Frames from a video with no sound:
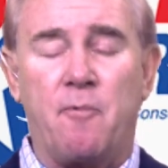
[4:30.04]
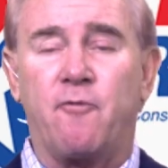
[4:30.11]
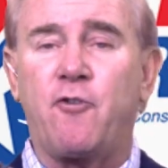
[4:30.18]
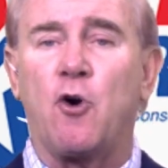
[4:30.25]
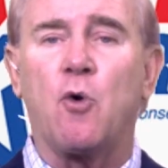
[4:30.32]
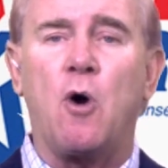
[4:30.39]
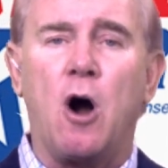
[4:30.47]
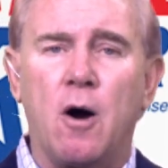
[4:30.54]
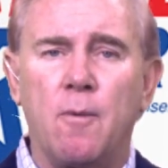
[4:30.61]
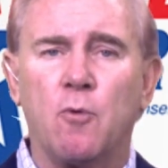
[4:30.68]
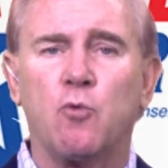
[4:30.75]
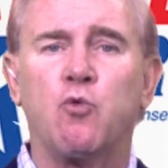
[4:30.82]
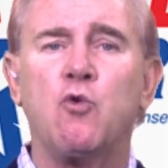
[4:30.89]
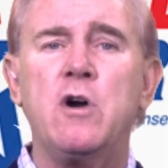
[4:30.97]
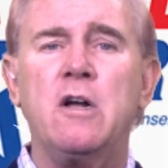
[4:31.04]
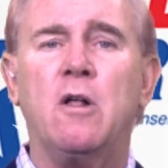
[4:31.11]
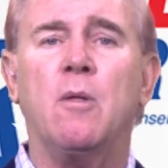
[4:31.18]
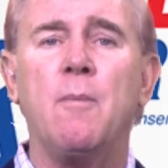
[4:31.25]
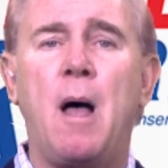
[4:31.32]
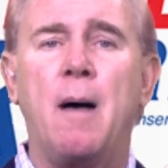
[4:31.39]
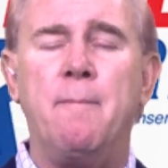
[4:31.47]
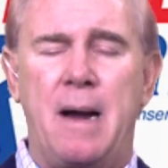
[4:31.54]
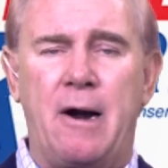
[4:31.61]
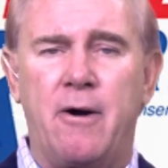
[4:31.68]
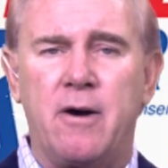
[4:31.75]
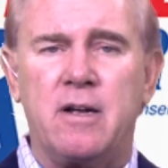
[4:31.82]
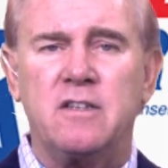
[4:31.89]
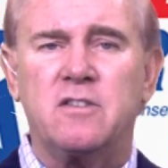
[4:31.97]
for real
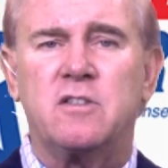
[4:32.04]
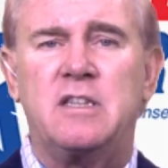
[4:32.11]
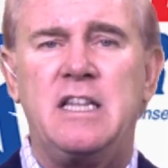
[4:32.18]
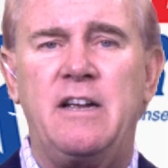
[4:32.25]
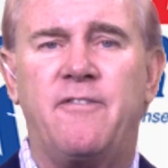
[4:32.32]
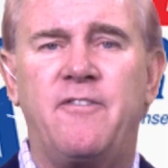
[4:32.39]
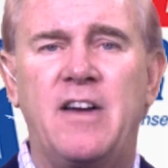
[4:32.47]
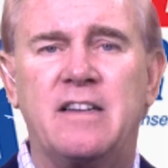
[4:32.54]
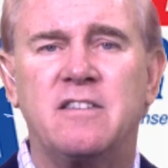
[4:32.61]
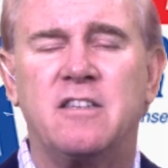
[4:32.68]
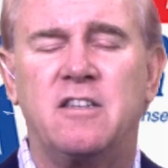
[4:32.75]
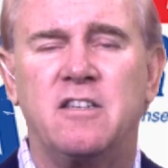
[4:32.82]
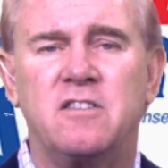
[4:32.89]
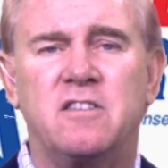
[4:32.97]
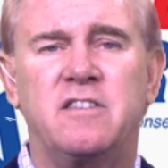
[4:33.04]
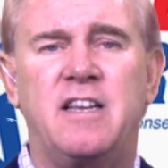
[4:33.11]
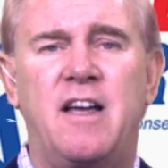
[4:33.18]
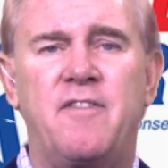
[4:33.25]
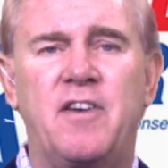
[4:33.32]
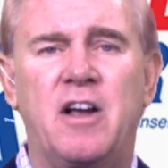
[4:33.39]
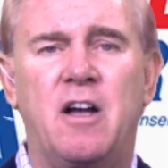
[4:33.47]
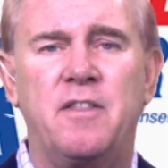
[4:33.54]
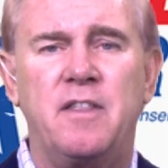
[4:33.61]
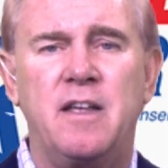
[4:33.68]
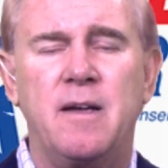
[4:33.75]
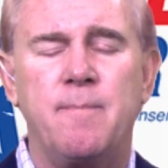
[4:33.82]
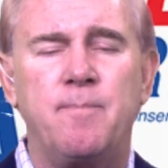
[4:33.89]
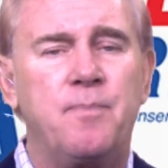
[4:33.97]
Americans, the effects that this is having on
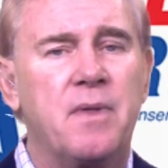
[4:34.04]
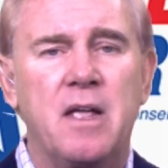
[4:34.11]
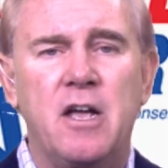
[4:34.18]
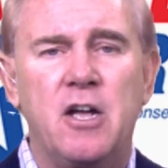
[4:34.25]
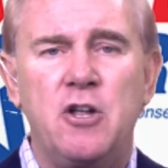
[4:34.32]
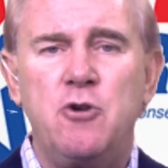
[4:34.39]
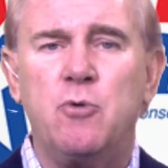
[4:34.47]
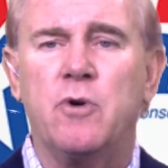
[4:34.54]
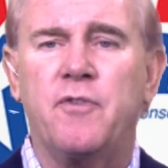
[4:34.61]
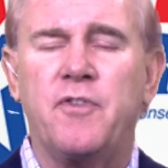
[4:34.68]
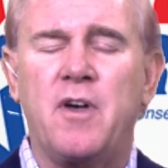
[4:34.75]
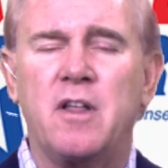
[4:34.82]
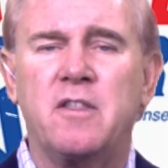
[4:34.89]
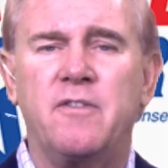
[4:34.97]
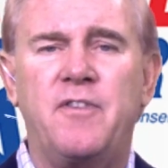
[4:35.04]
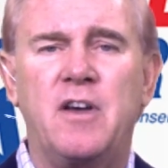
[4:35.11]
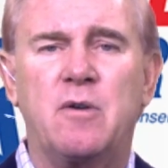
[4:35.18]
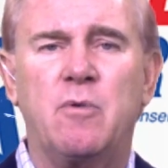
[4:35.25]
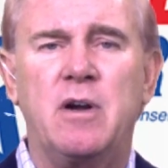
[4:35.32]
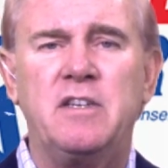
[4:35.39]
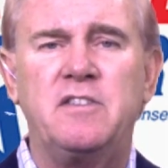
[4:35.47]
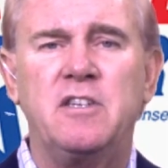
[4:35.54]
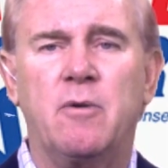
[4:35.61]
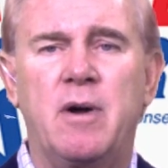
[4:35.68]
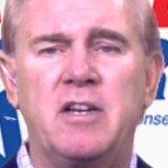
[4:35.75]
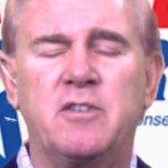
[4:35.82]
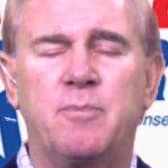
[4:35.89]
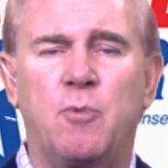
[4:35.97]
them, you would have thought the Fed raising
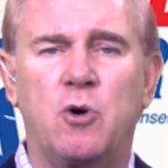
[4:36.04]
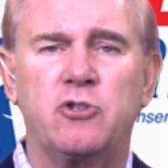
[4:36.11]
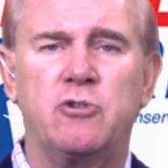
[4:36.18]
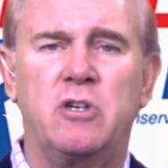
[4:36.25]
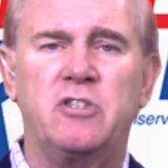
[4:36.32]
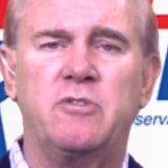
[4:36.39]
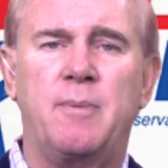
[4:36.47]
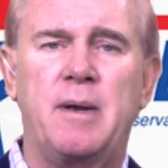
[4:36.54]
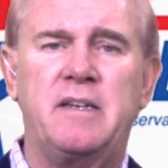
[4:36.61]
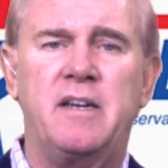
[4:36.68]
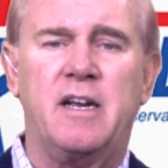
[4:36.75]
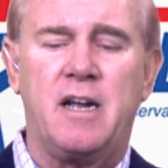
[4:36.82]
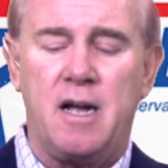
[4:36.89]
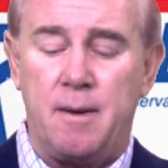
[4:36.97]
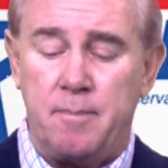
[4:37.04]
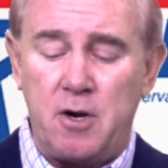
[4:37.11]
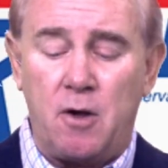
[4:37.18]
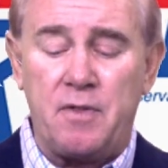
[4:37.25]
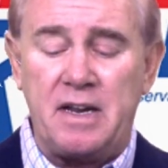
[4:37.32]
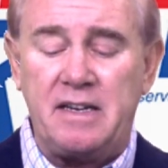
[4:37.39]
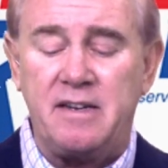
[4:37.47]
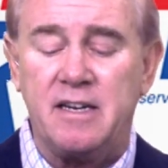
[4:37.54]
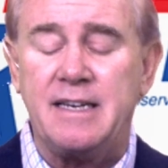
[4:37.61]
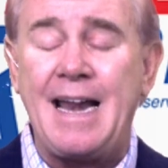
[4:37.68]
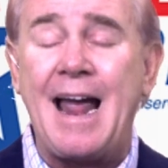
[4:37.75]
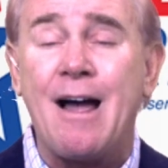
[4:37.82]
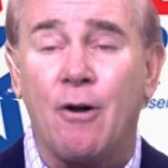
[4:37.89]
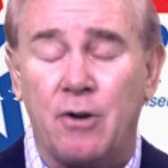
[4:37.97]
rates, mortgage rates might tick up. No, they tick
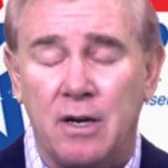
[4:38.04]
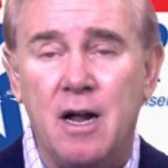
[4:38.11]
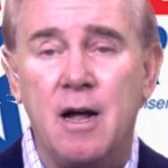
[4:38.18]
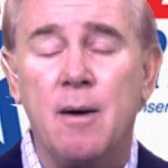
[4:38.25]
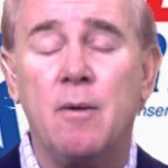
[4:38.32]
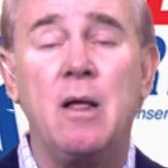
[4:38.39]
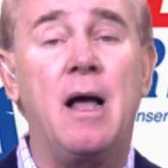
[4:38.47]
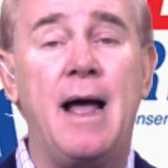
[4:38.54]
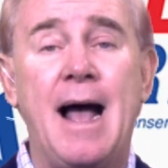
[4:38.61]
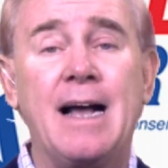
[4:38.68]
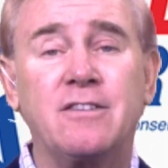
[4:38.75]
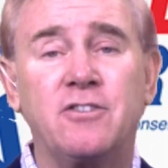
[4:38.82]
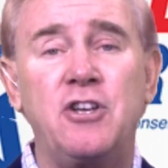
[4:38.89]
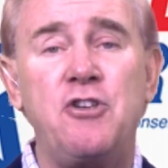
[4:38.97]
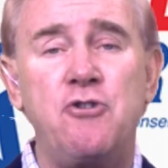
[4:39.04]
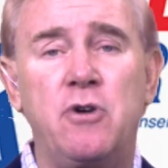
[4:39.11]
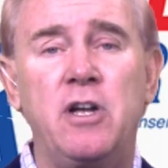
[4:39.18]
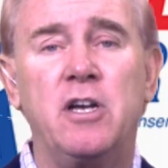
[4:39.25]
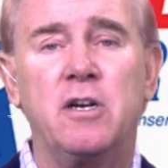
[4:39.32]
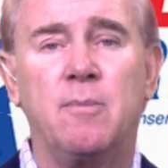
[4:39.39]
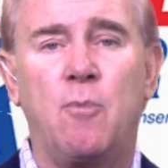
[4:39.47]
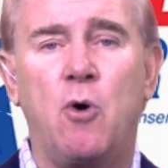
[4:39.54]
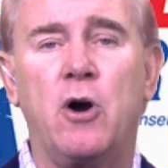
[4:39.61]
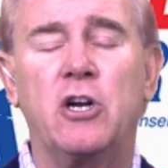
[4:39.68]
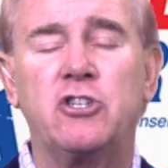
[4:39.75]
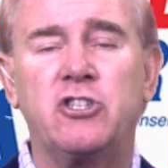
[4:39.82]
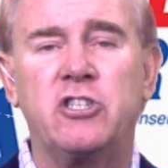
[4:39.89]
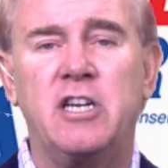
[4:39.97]
down. Actually, you can get a
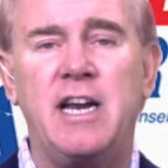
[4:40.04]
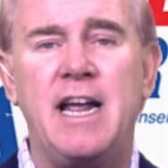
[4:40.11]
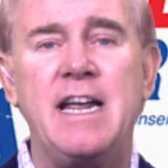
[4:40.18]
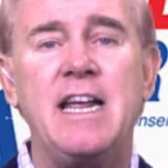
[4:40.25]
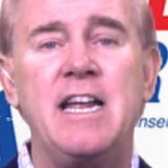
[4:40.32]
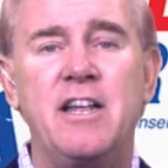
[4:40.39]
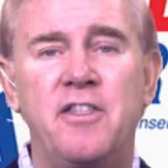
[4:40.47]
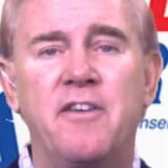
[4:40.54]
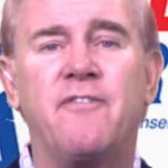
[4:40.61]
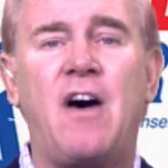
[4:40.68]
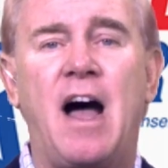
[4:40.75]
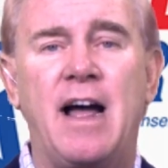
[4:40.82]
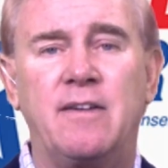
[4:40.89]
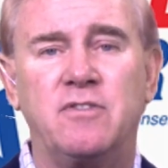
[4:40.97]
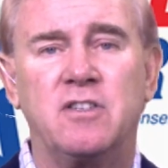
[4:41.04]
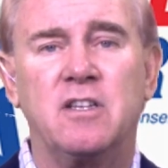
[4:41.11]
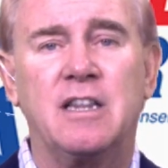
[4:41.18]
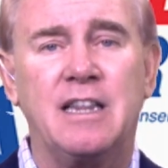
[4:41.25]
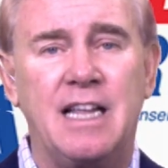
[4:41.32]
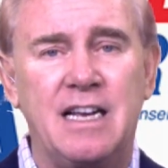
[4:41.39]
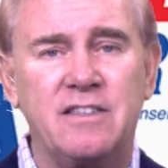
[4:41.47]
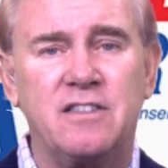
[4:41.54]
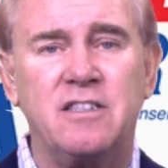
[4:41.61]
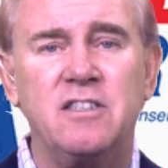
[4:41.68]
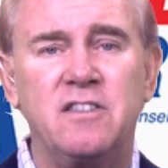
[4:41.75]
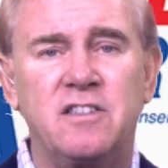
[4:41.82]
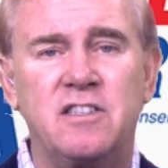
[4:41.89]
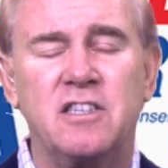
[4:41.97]
mortgage today in the 5s, less
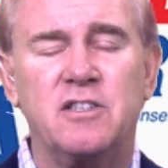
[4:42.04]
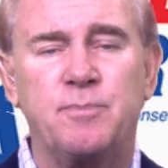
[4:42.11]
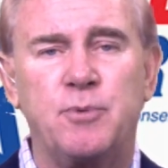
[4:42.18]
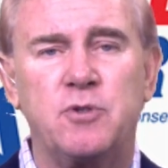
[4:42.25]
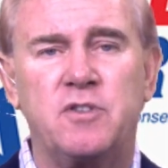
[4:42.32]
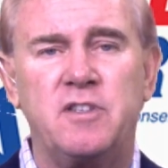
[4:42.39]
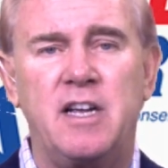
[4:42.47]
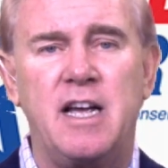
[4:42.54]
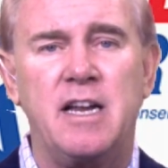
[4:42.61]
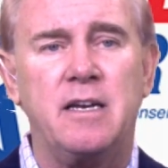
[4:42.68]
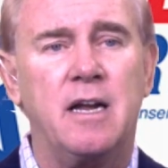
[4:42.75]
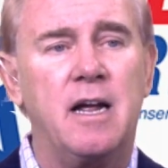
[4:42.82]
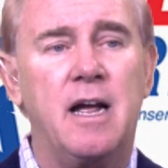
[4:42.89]
than 6%.